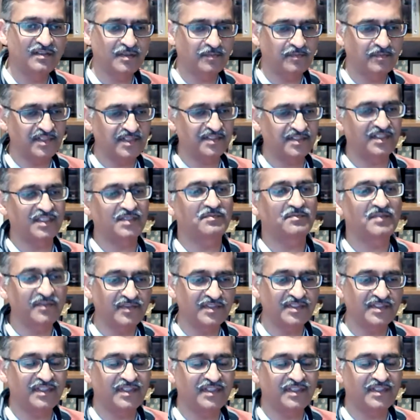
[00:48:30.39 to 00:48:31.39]
The patient has
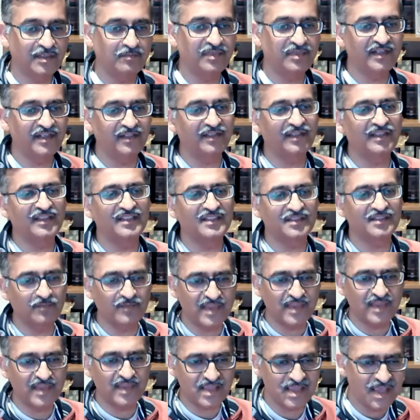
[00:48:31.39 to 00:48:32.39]
previously complained against
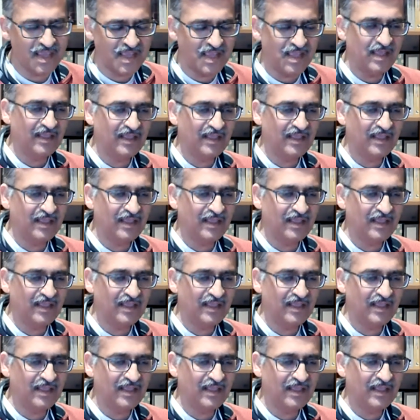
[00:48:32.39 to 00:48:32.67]
me.